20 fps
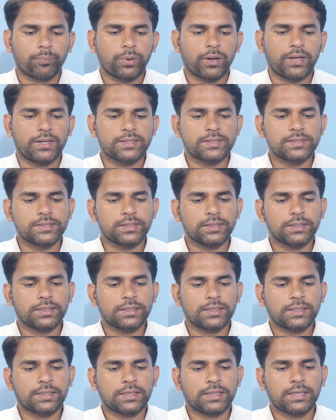plus
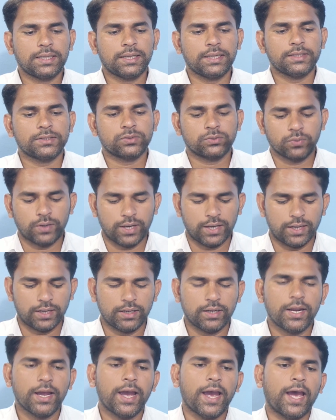t
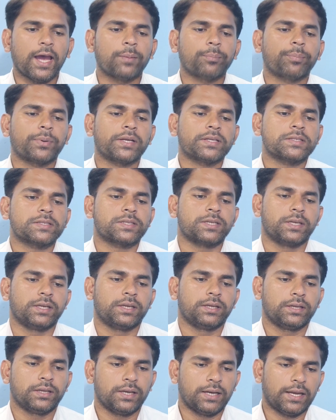square and plus t,
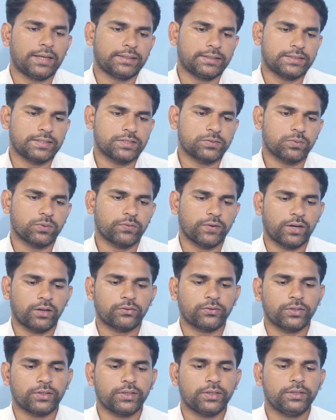like this one
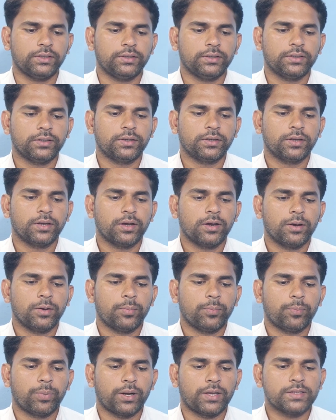velocity
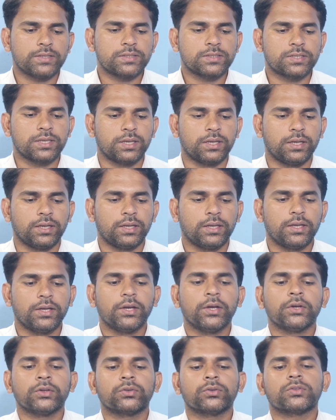plus t.
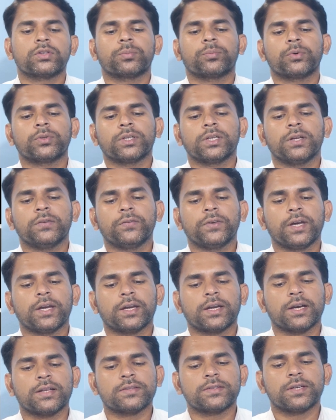So suppose that if we are
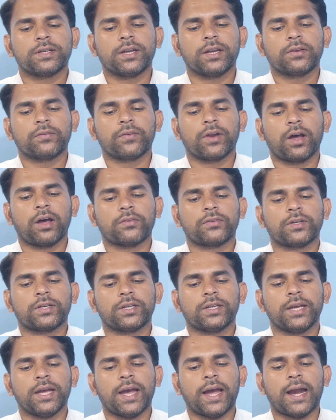considering
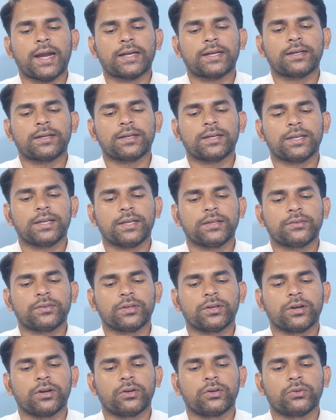velocity at t is
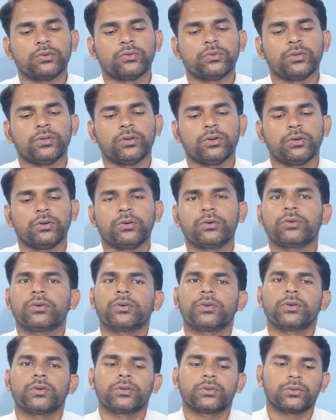equal to 0,
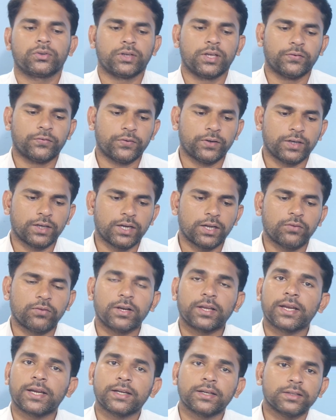so definitely we
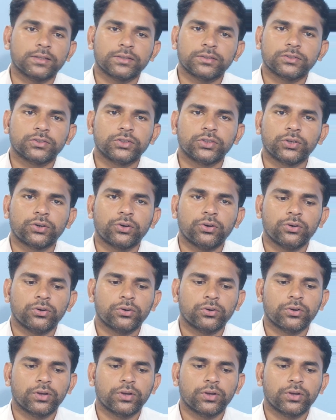will get 0.